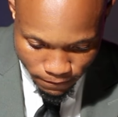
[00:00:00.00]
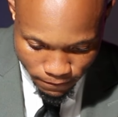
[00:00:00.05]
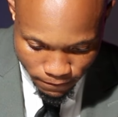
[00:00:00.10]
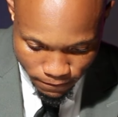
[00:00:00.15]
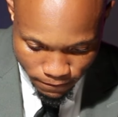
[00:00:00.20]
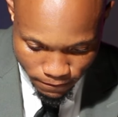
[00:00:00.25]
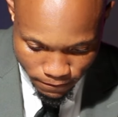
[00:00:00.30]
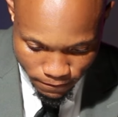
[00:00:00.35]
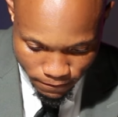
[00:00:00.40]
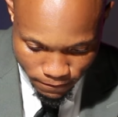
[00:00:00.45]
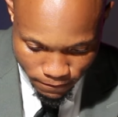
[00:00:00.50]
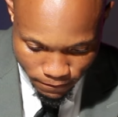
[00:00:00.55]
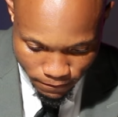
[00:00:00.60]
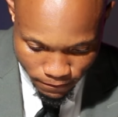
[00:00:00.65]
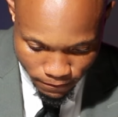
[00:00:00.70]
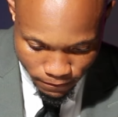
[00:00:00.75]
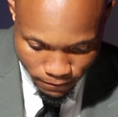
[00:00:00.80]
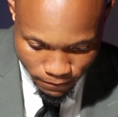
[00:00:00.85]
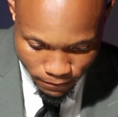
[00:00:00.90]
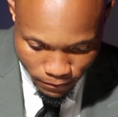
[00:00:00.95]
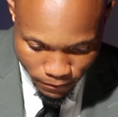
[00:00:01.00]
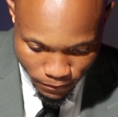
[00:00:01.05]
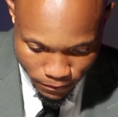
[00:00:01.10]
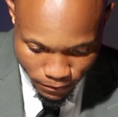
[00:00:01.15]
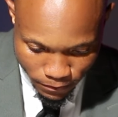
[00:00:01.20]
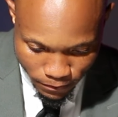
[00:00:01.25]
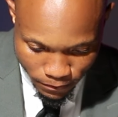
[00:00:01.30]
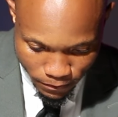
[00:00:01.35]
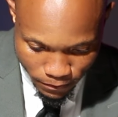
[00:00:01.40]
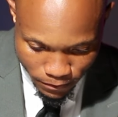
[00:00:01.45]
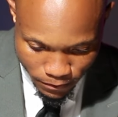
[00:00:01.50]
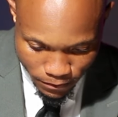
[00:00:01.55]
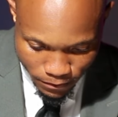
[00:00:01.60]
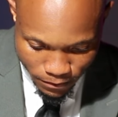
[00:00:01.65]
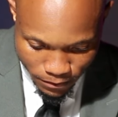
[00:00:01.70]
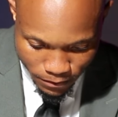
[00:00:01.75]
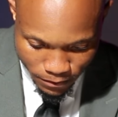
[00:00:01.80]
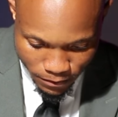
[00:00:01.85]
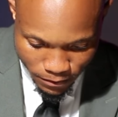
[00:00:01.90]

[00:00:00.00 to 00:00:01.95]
No one is speaking in this clip.